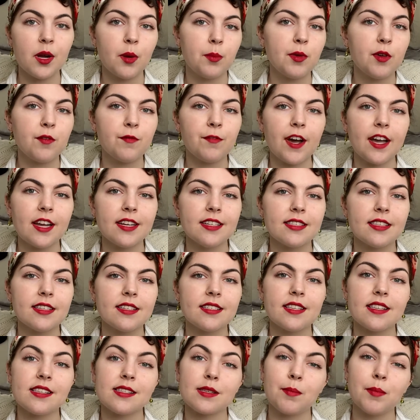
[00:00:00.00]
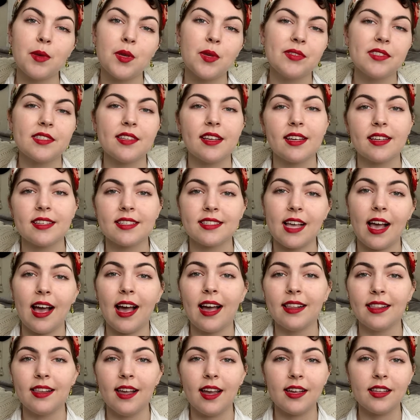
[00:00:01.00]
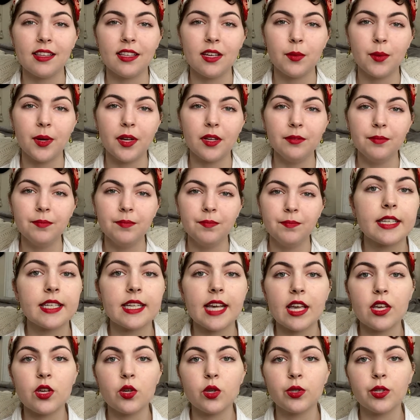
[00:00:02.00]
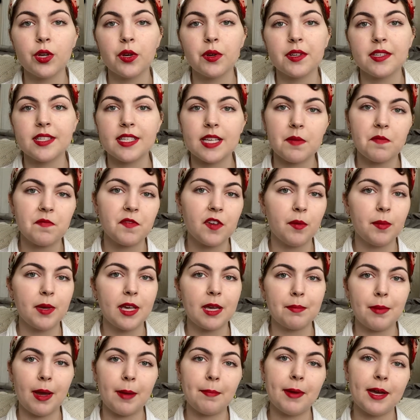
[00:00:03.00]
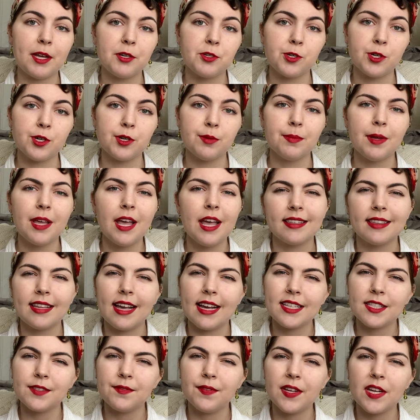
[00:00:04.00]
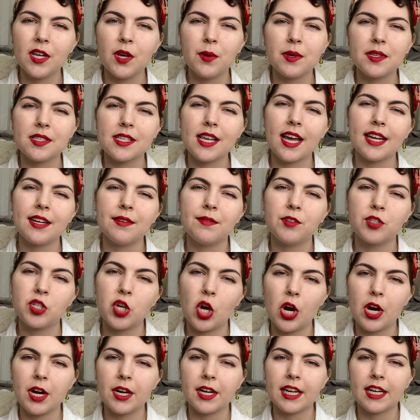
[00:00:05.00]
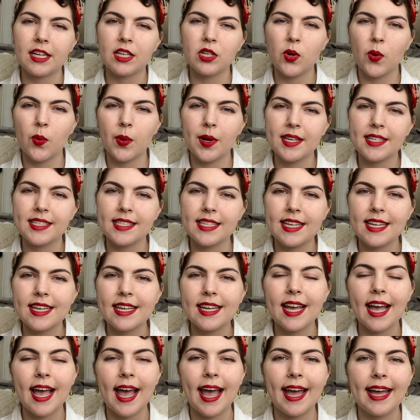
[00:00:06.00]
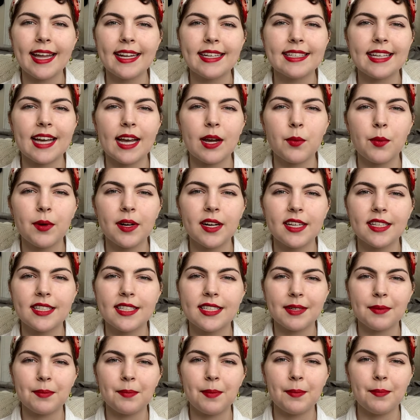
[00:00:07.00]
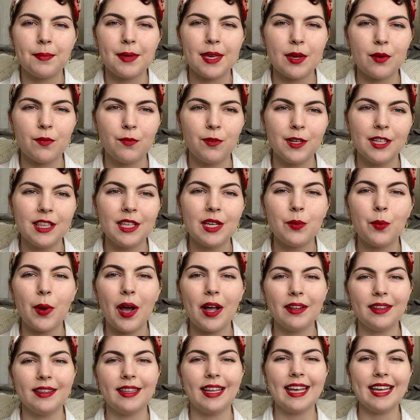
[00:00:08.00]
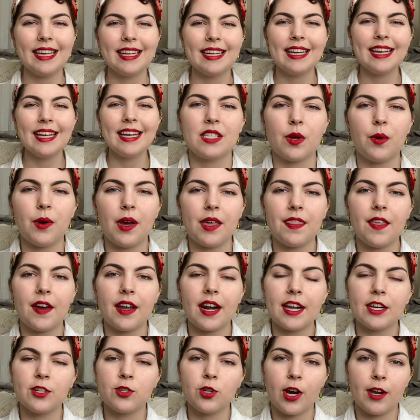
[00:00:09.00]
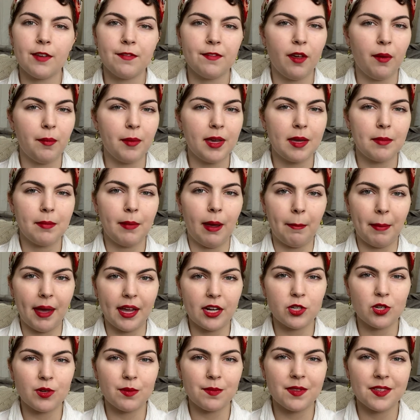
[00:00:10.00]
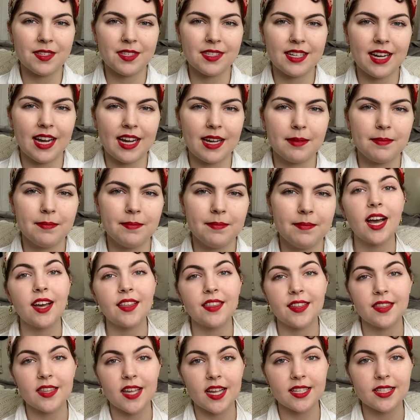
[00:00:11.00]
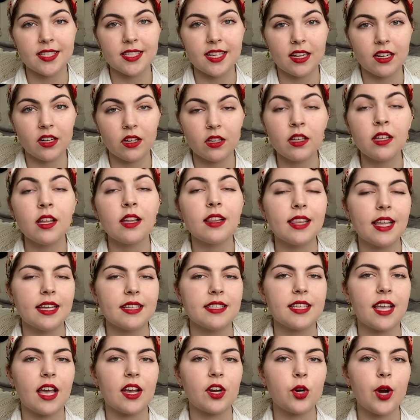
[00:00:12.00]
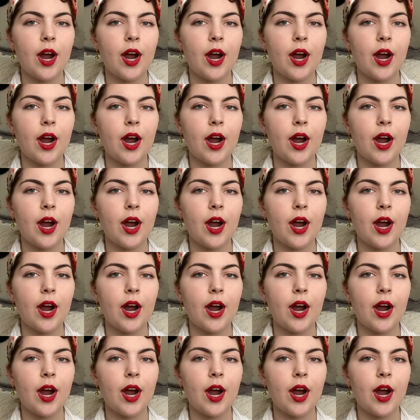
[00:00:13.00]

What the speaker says: hope you find this as amusing as I likely will. Today you'll notice I'm filming in my bedroom. The last video is kind of dark and noisy, and I wanted to be really well lit, so I thought I'd try filming in my bedroom this time. Now that that's settled, let's get